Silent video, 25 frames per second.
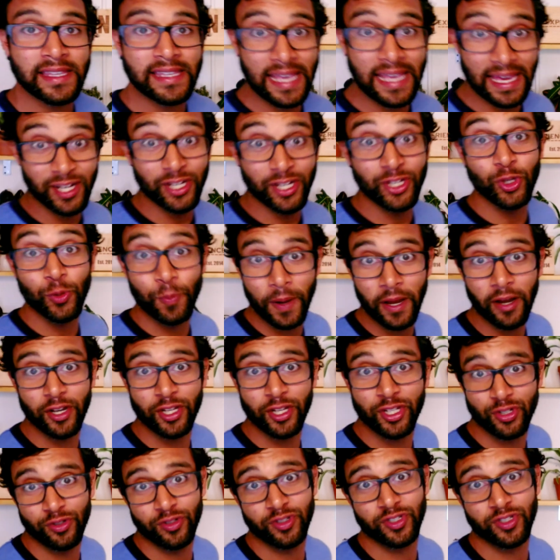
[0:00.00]
get a new pair
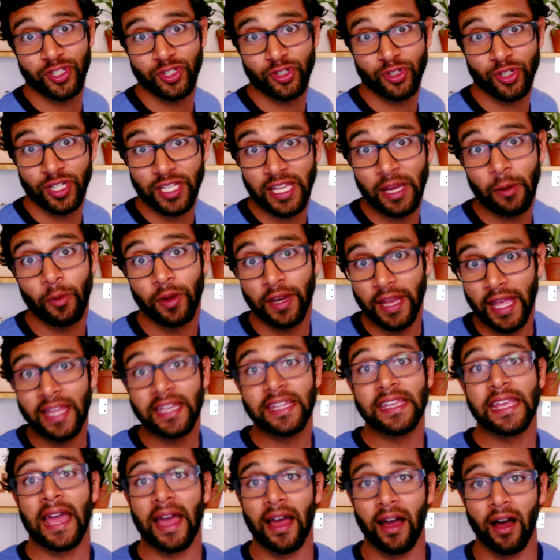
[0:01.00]
of shoes because you're going to get one
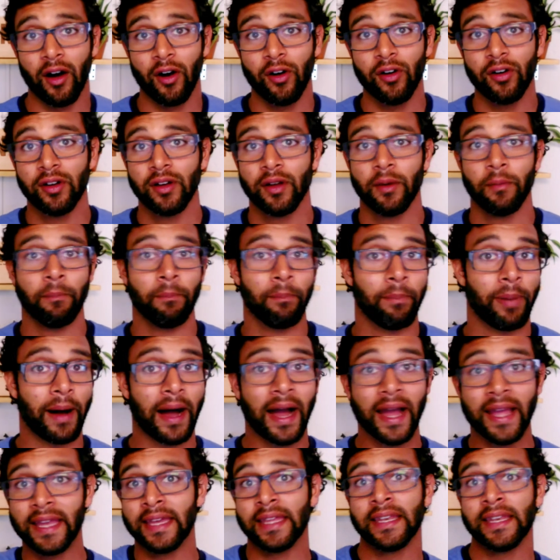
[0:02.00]
anyhow,
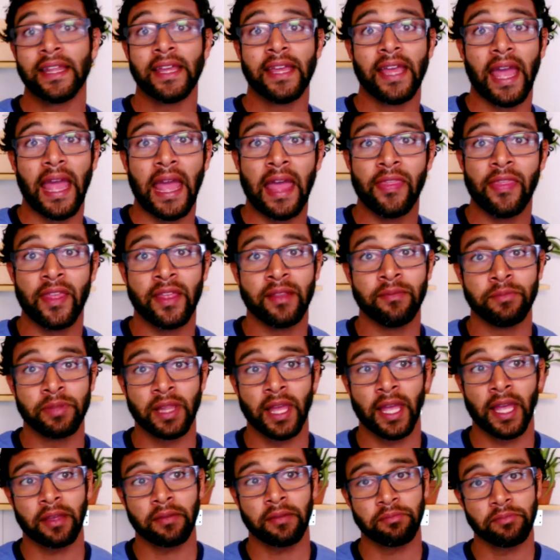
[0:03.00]
buy it, and then be
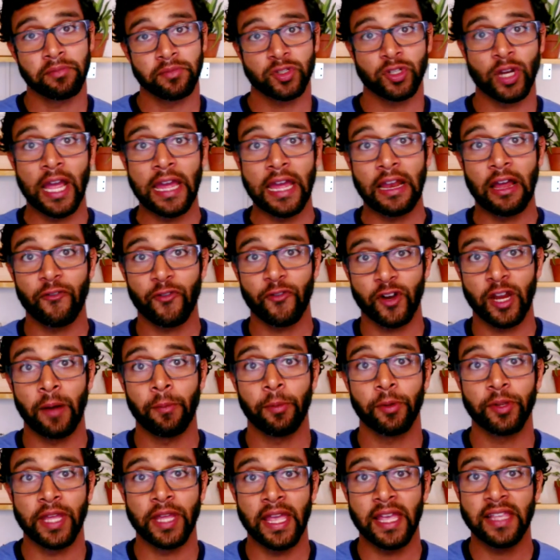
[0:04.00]
like, try it out for a
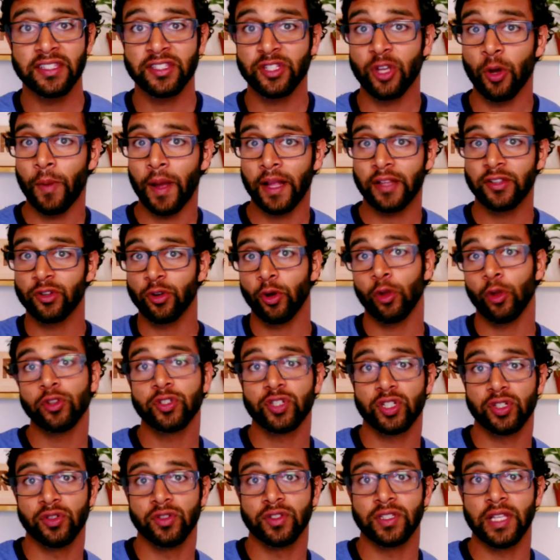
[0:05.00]
couple days, go back to your old
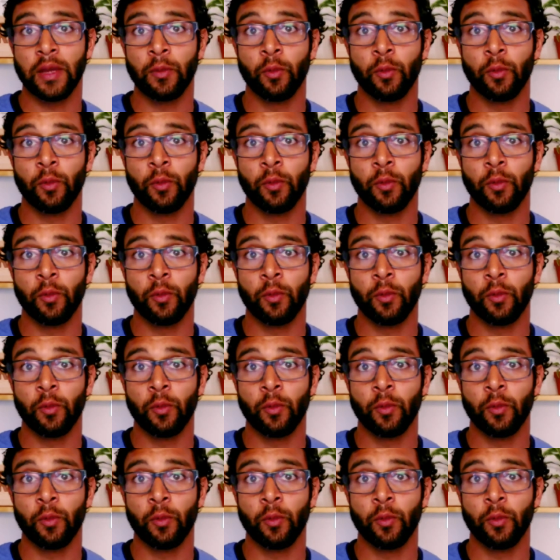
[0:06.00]
shoes.